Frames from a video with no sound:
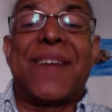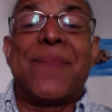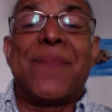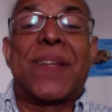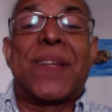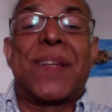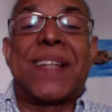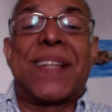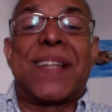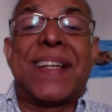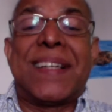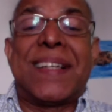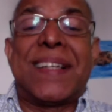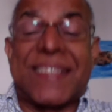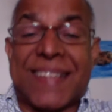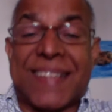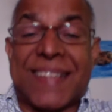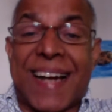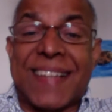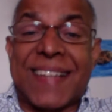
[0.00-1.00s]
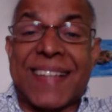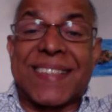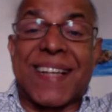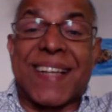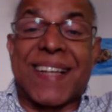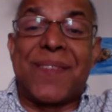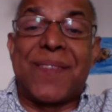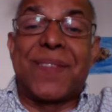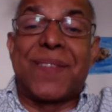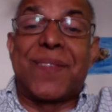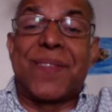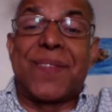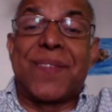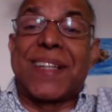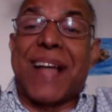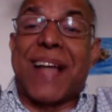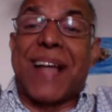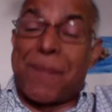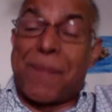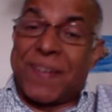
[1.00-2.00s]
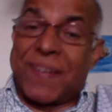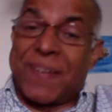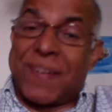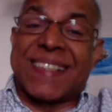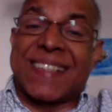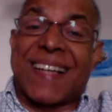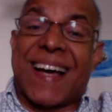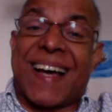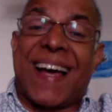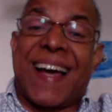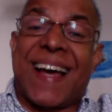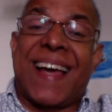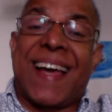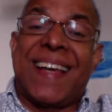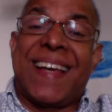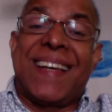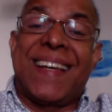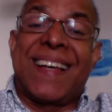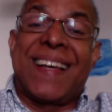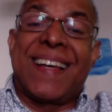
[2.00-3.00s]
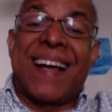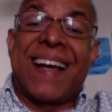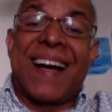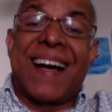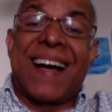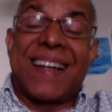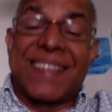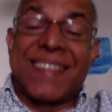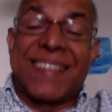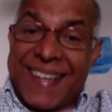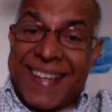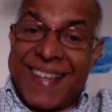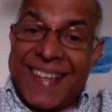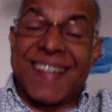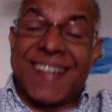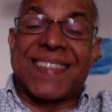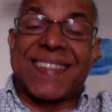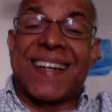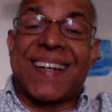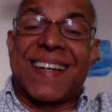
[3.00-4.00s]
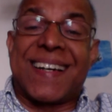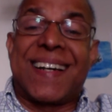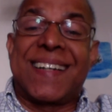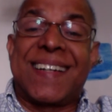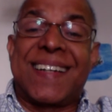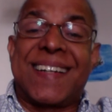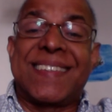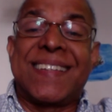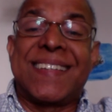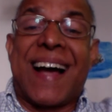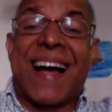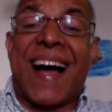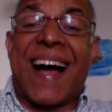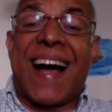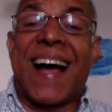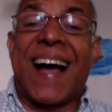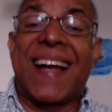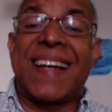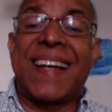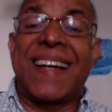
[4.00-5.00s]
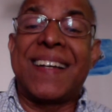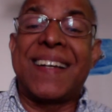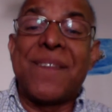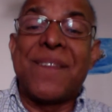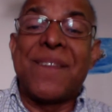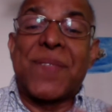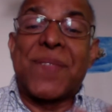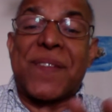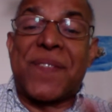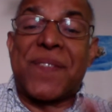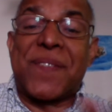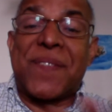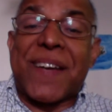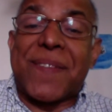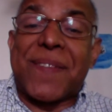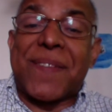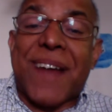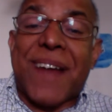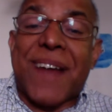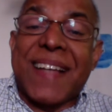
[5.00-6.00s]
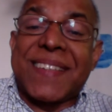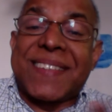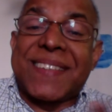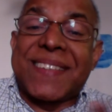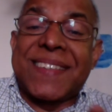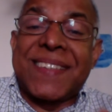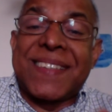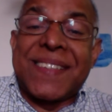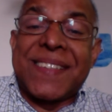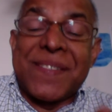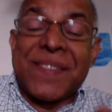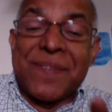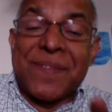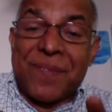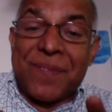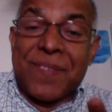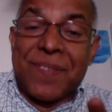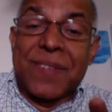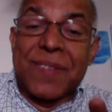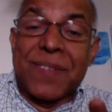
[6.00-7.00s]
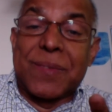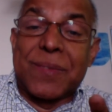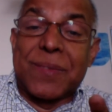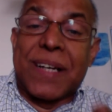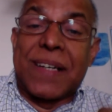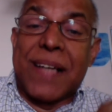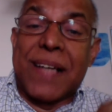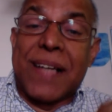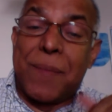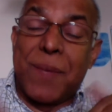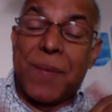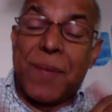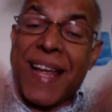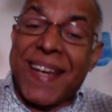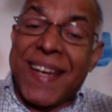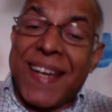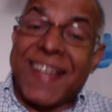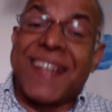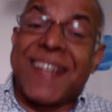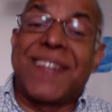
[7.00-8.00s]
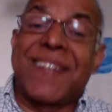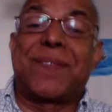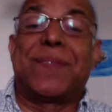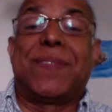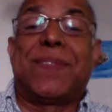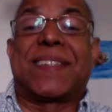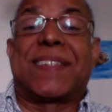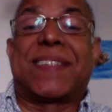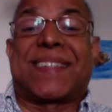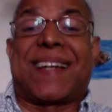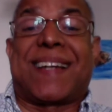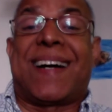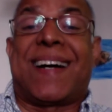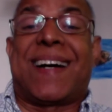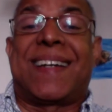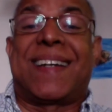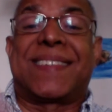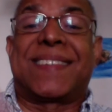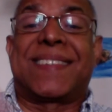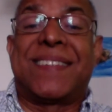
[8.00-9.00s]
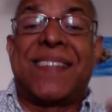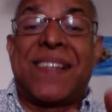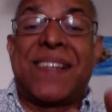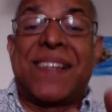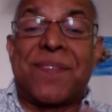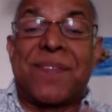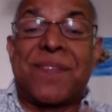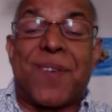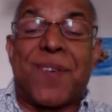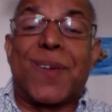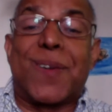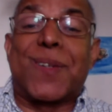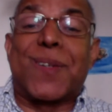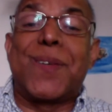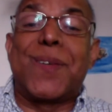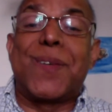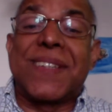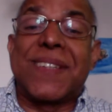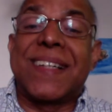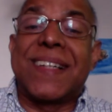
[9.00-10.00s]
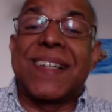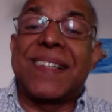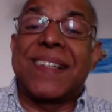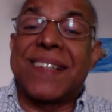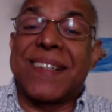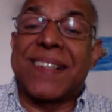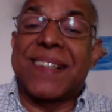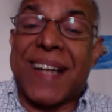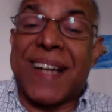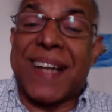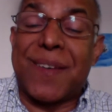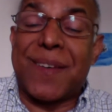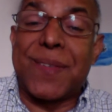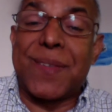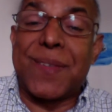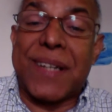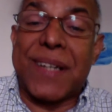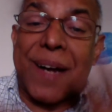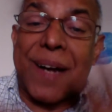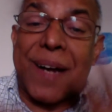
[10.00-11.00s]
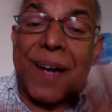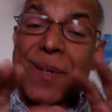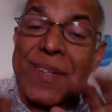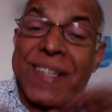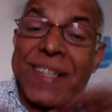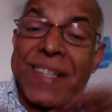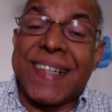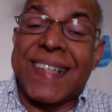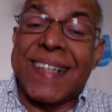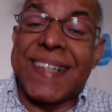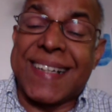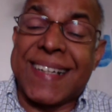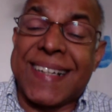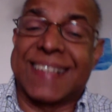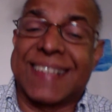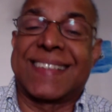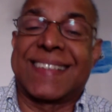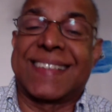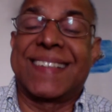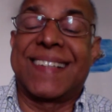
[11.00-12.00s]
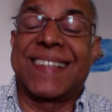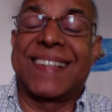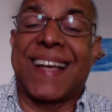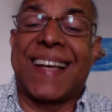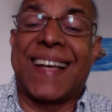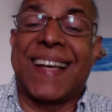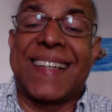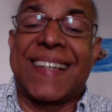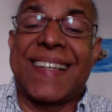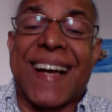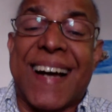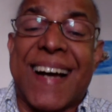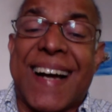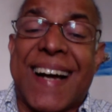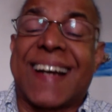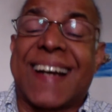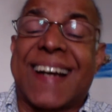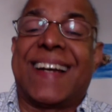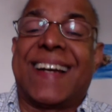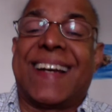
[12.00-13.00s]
the stars coming on the upper sky, the real stars, and the fireflies emulating the stars float on the down on the earth, okay, in the garden,